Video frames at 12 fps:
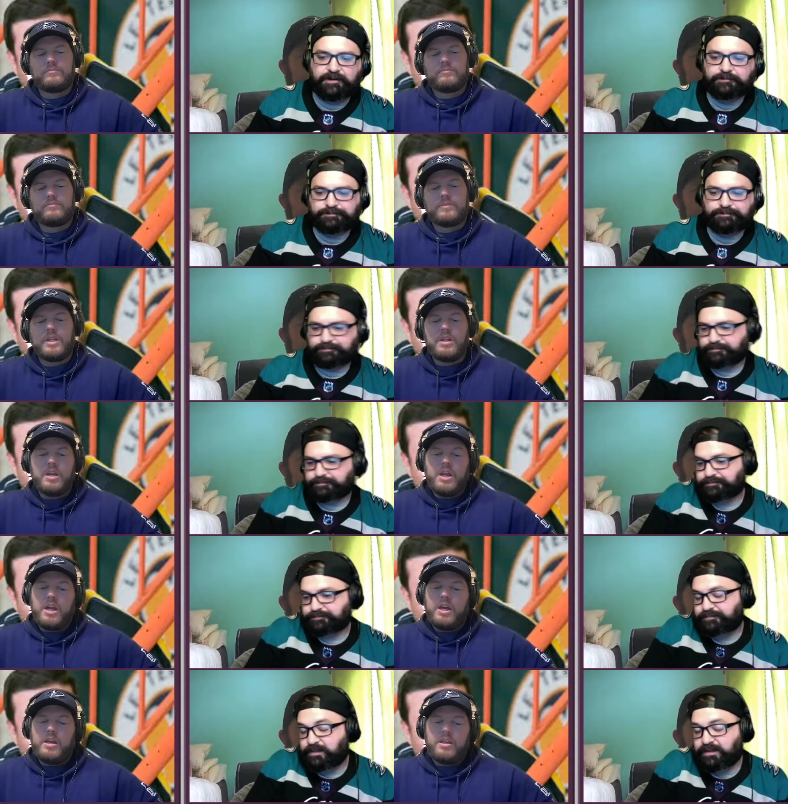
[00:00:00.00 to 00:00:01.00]
Speaker 1: That'd be kind
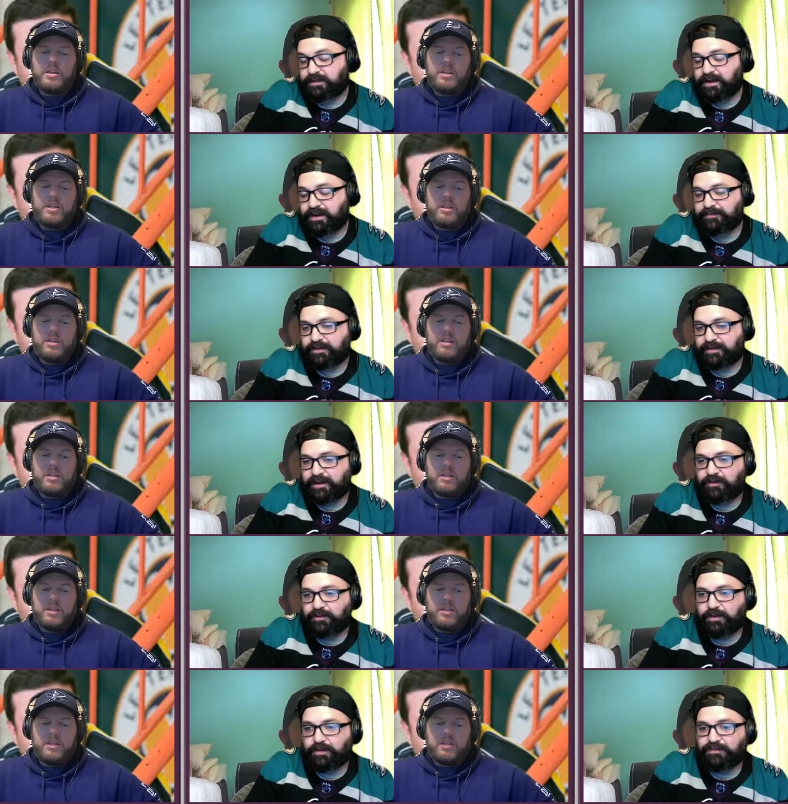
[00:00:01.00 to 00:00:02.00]
of kind of crazy for him
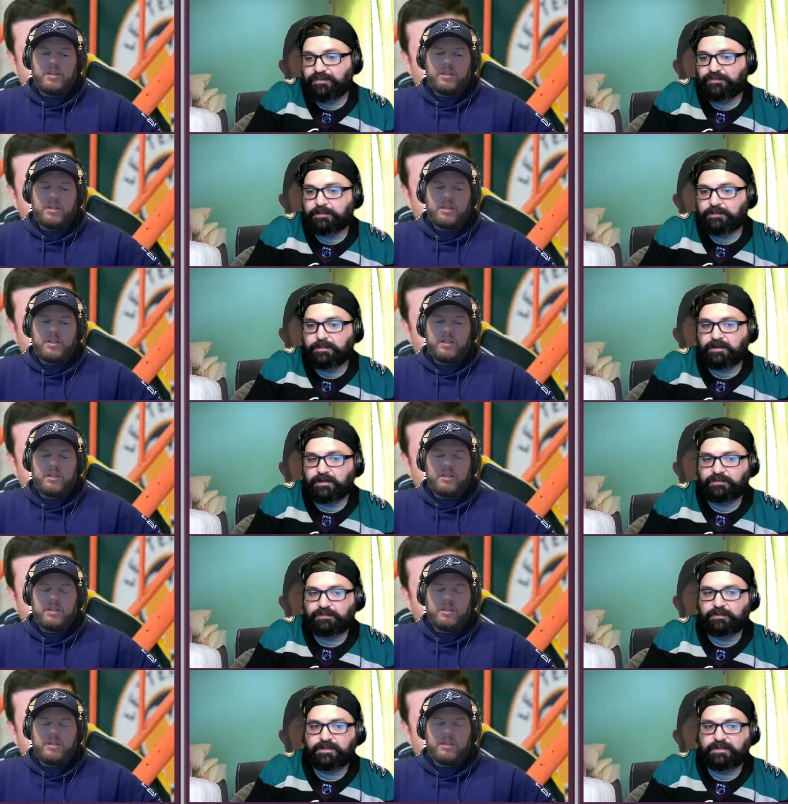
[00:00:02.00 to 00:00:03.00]
to be all of a sudden be that
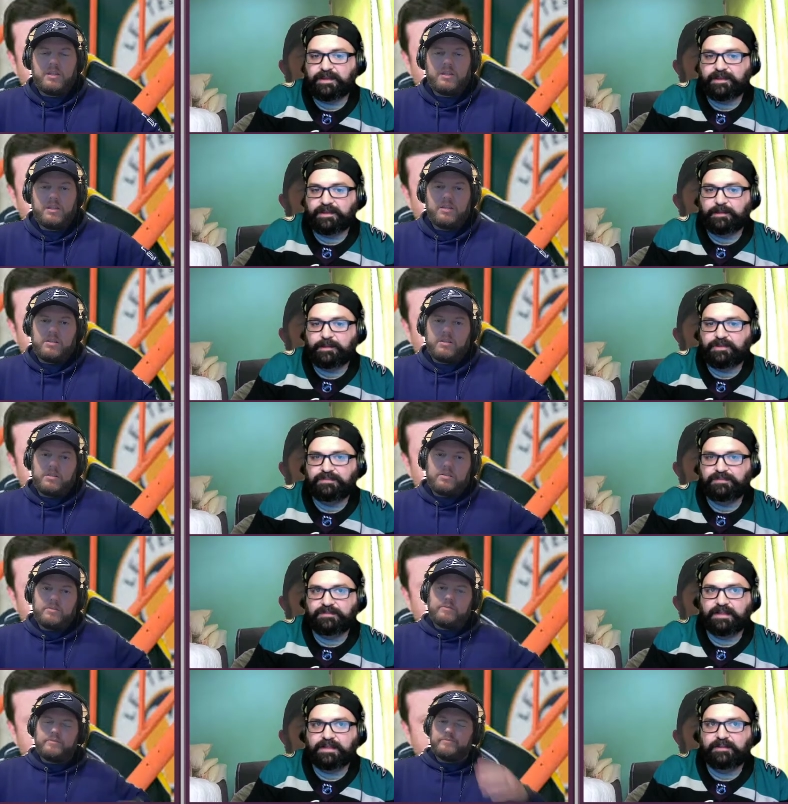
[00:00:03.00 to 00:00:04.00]
guy. But you have to have a lot of other
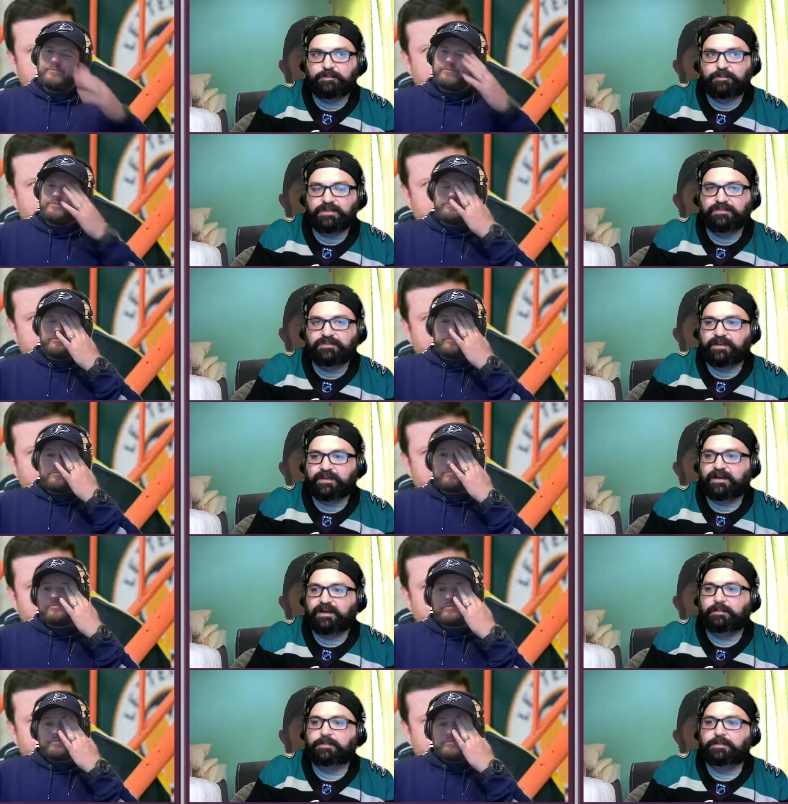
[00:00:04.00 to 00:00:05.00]
pieces that complement that
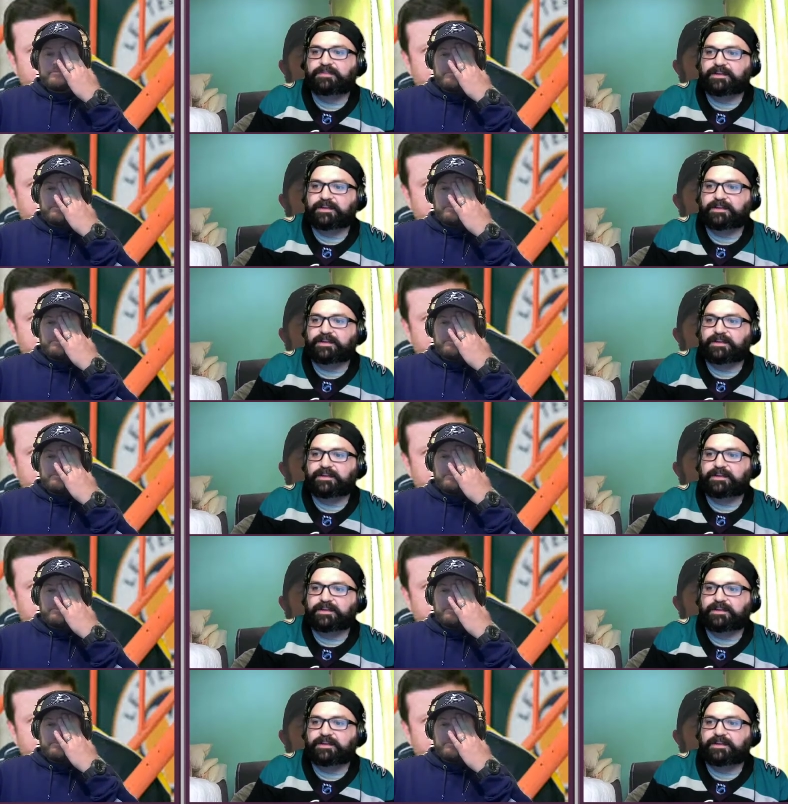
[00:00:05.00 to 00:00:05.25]
guy too.